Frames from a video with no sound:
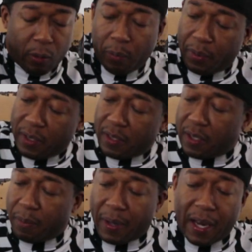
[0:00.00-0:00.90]
We'll put this
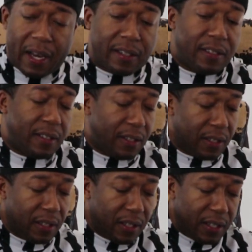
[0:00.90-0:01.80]
in the box.
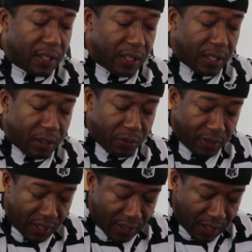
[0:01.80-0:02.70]
We'll
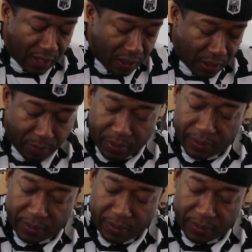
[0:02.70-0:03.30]
set that up.